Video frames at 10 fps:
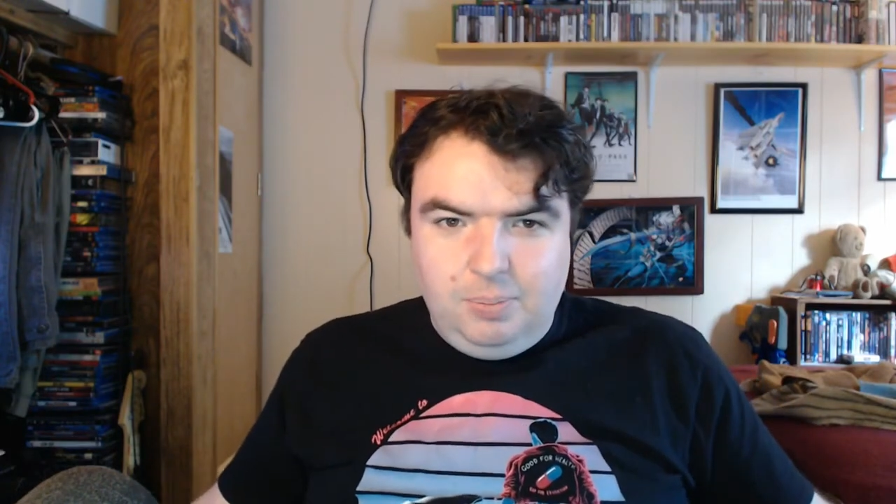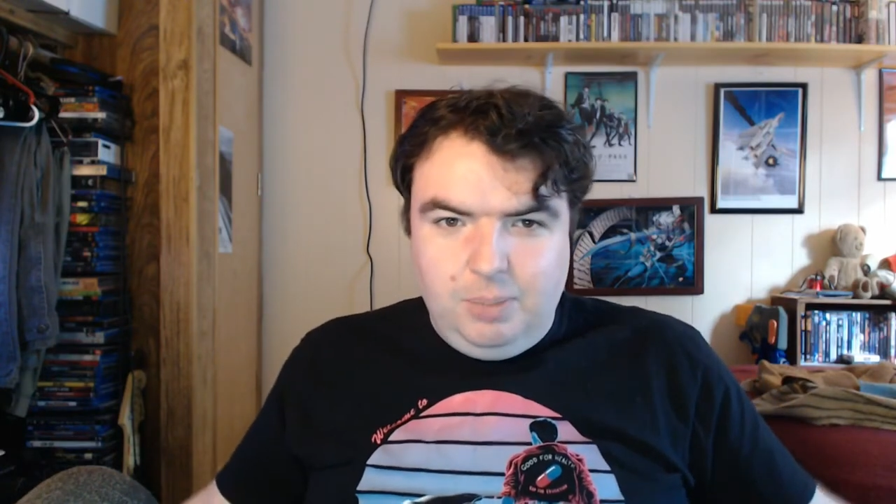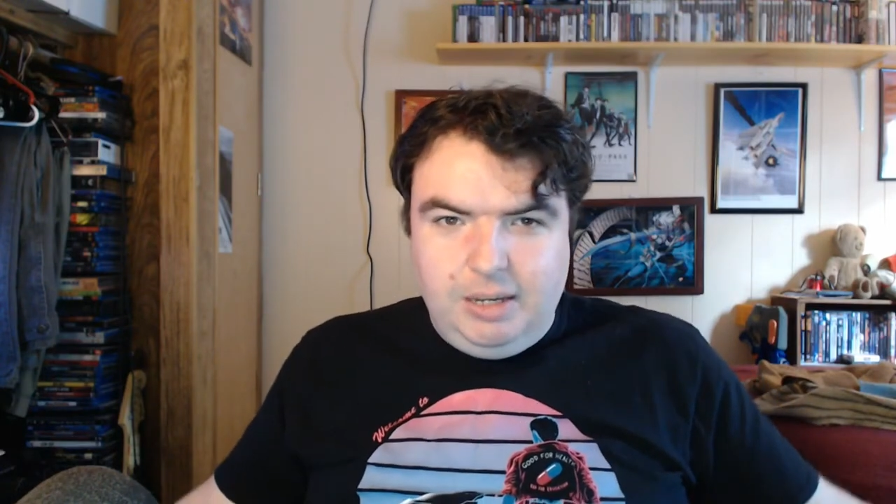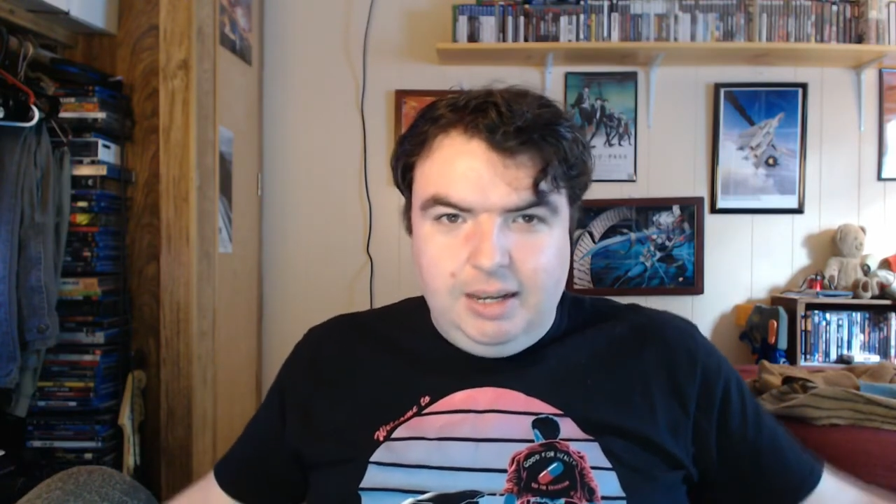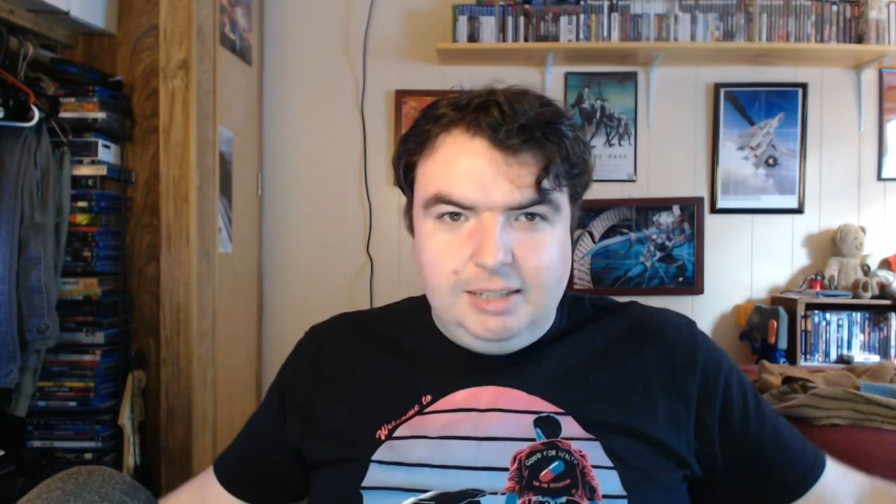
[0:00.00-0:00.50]

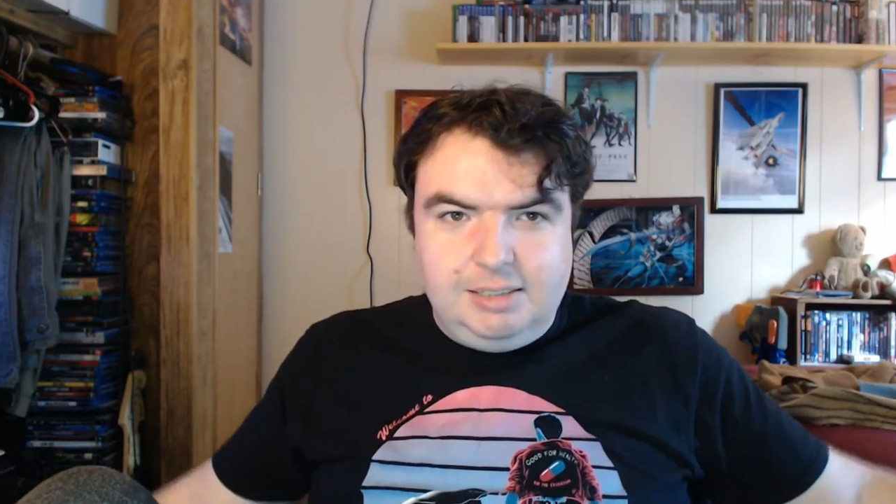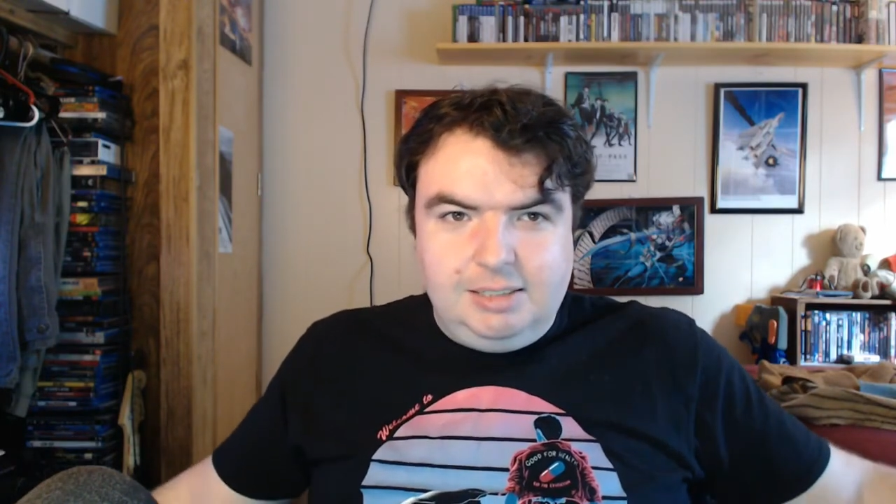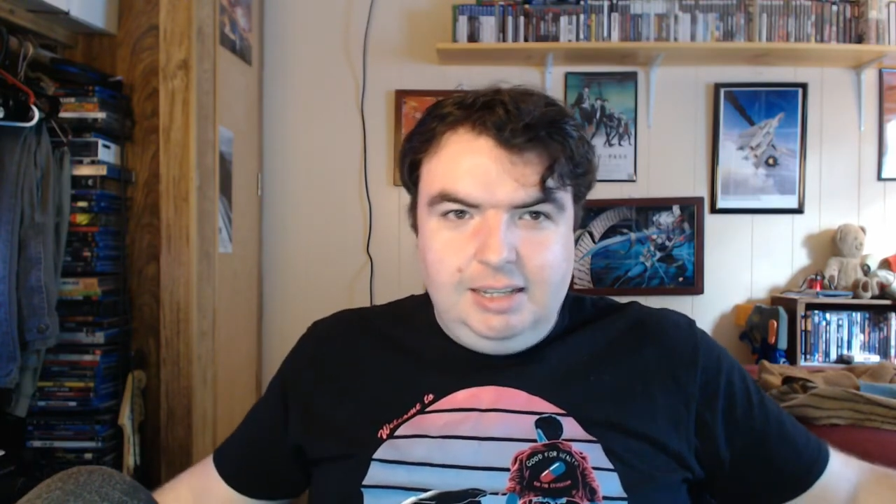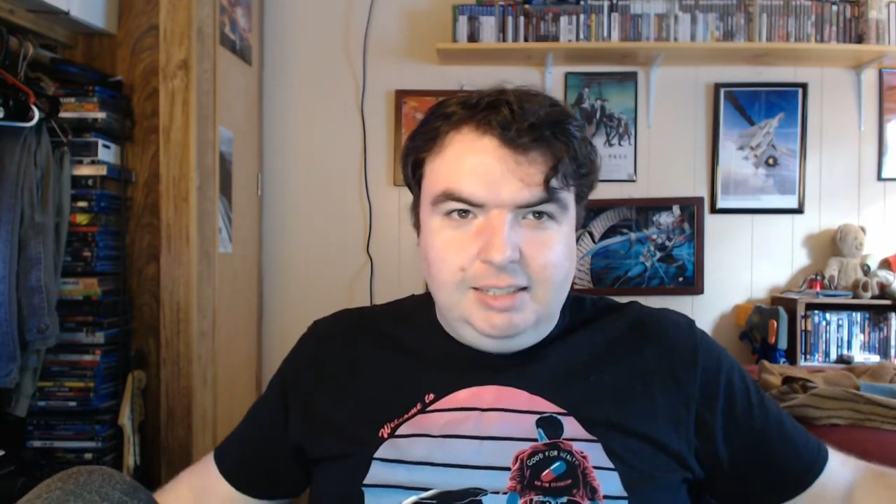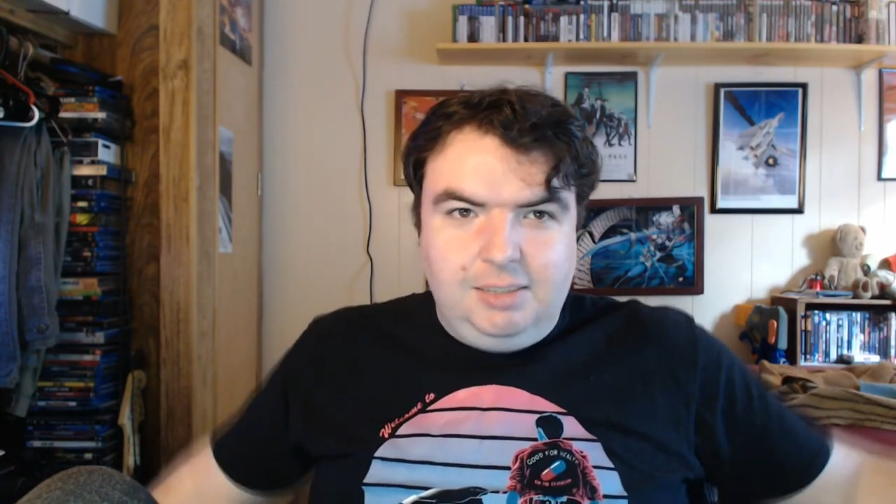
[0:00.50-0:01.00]

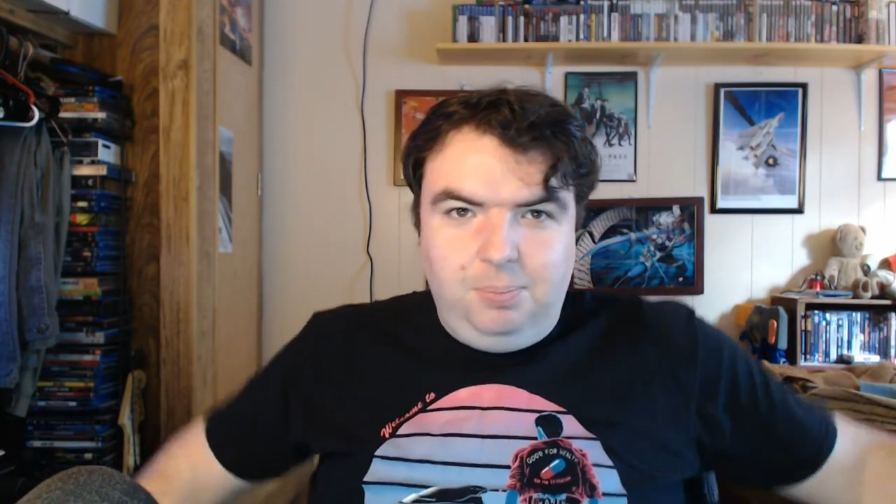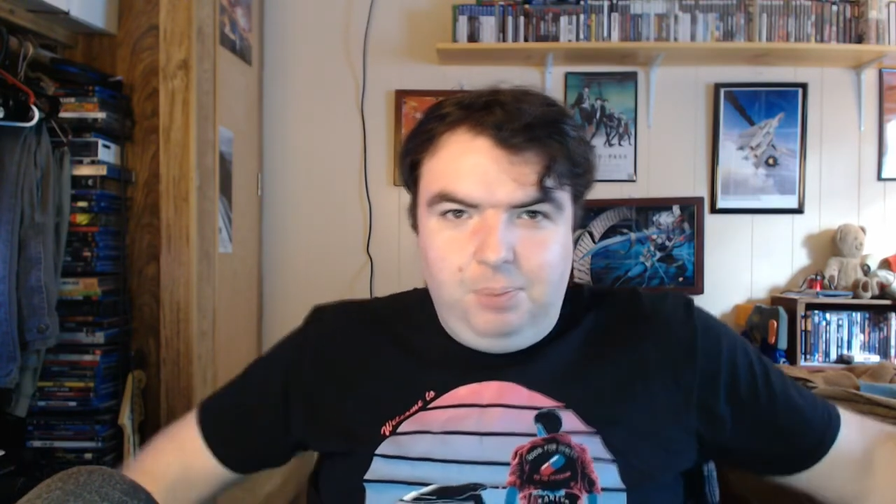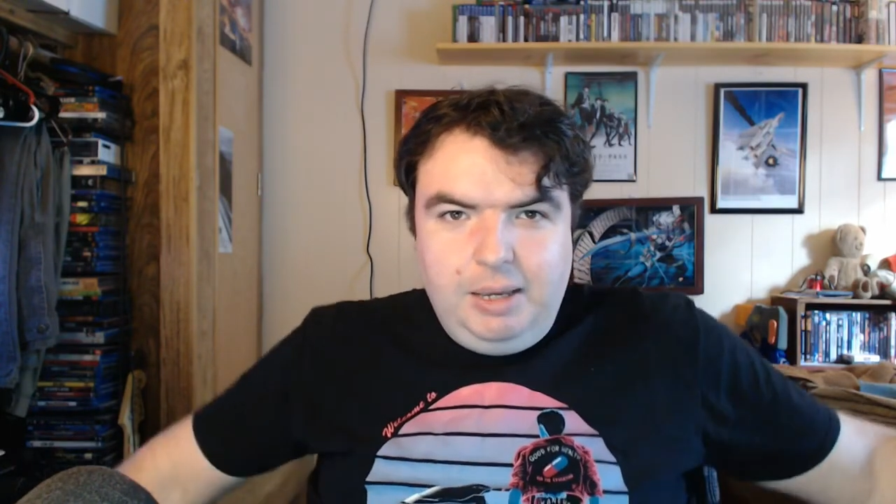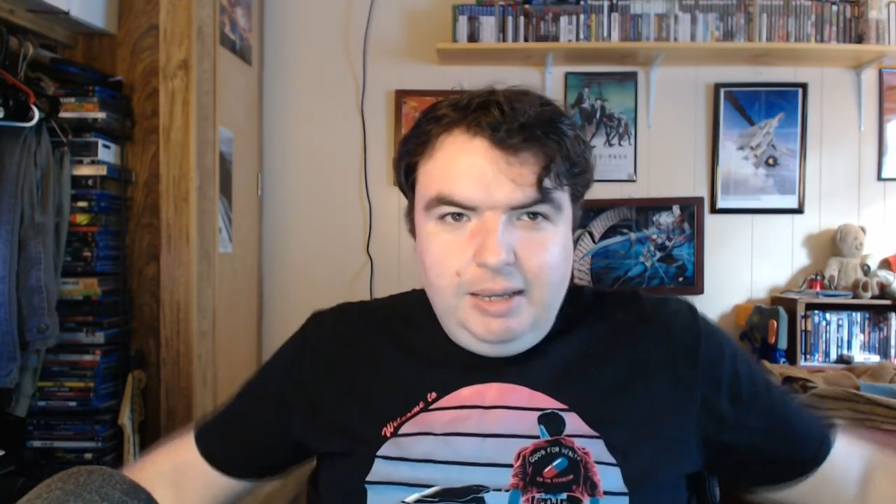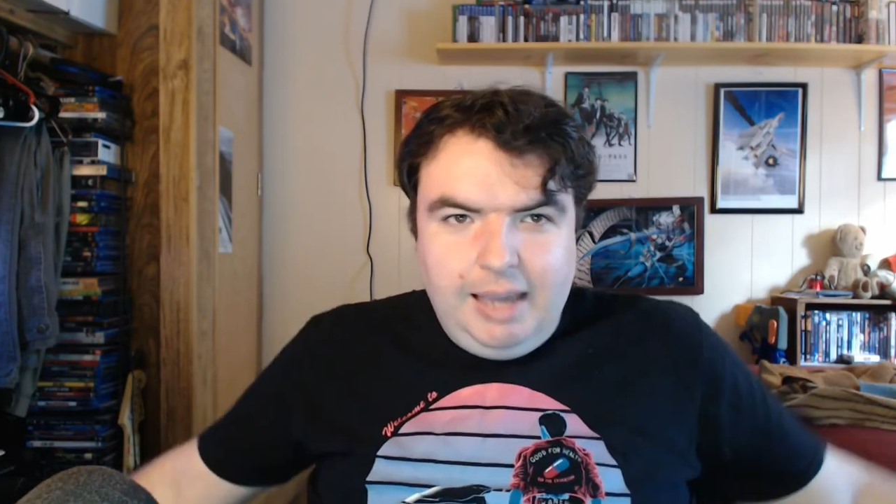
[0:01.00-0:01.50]
Because it's a
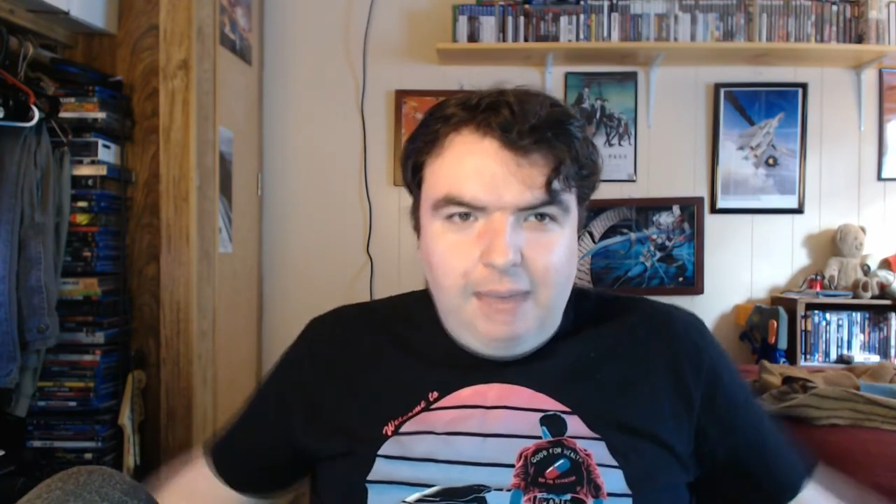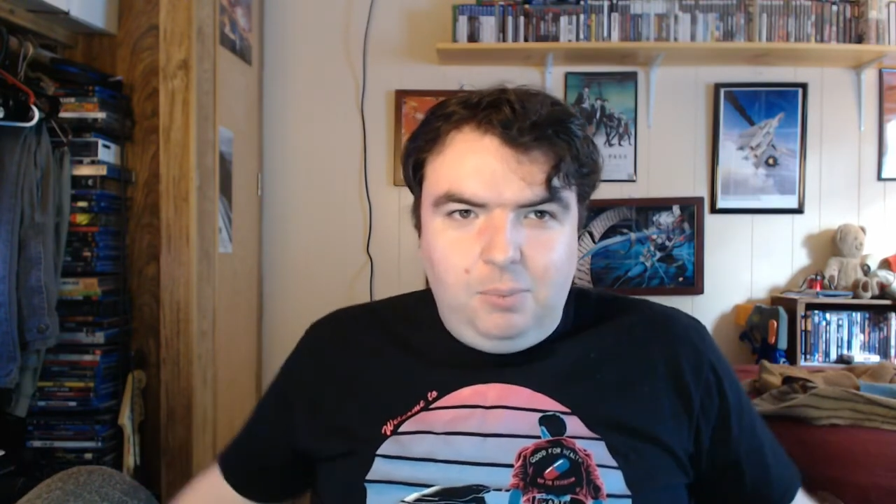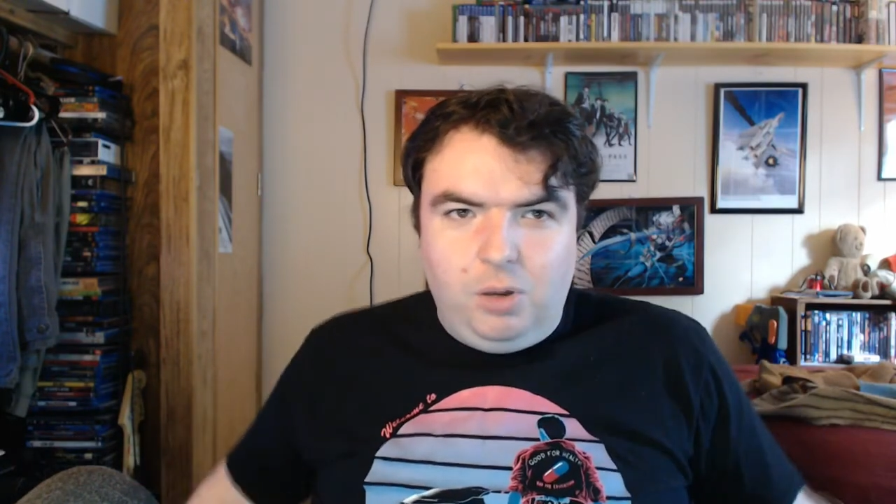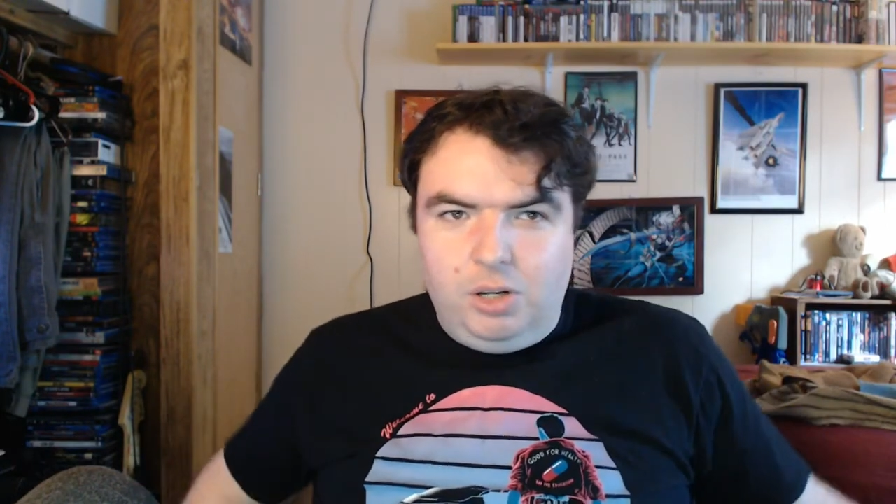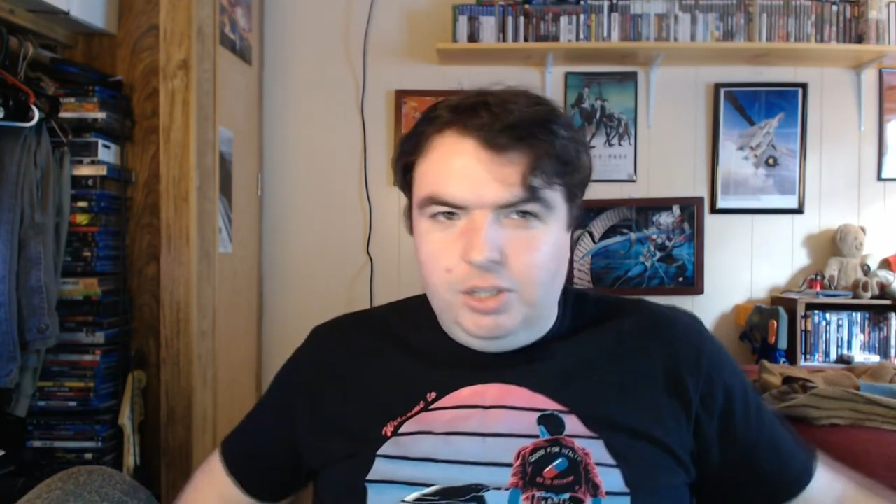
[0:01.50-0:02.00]
big
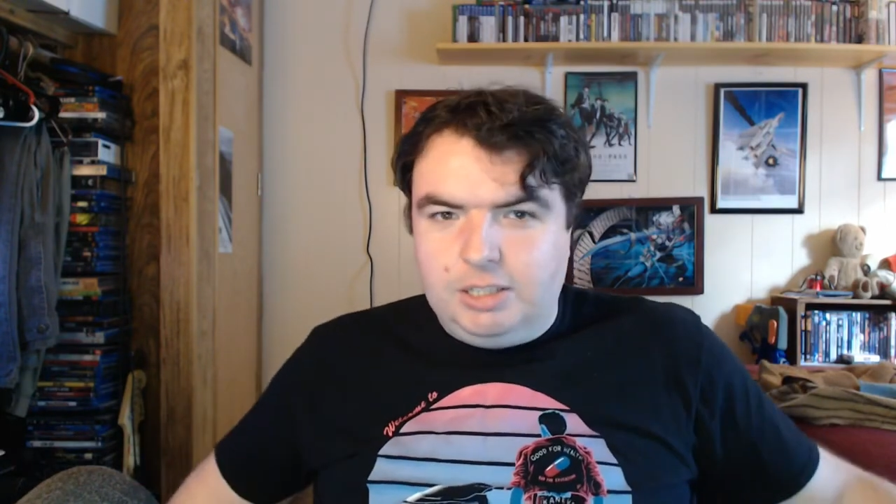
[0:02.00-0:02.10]
game world,